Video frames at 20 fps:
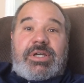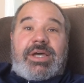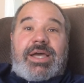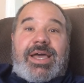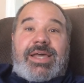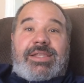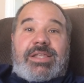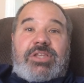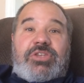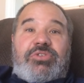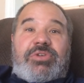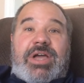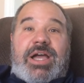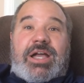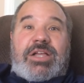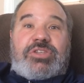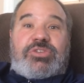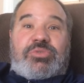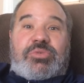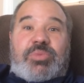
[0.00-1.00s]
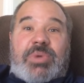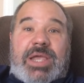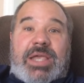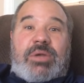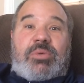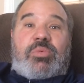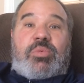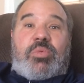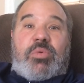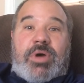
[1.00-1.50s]
and then you add your
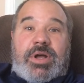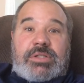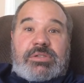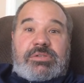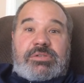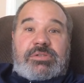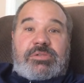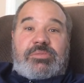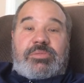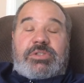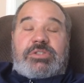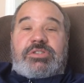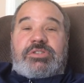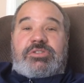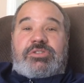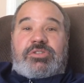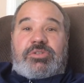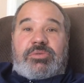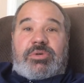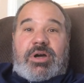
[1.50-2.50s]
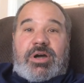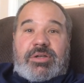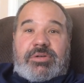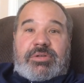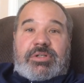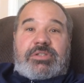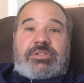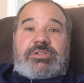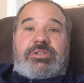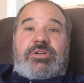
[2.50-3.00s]
weight once, which is
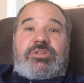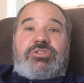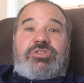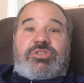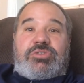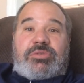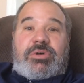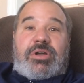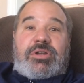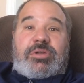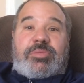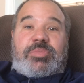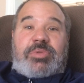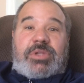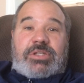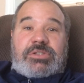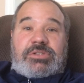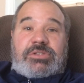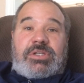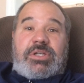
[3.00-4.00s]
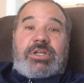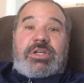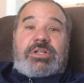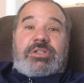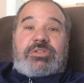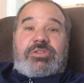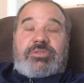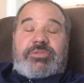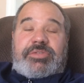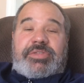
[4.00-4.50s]
200. So 200 plus
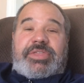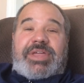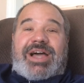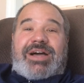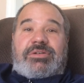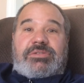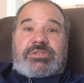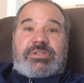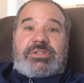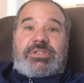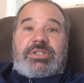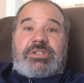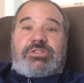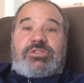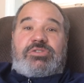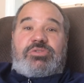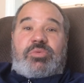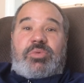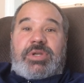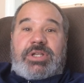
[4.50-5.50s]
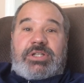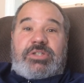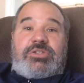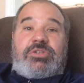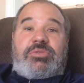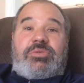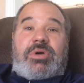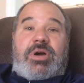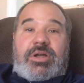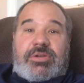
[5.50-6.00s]
2,000 is
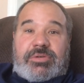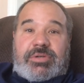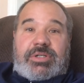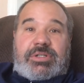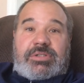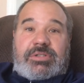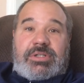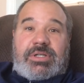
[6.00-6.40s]
2,200.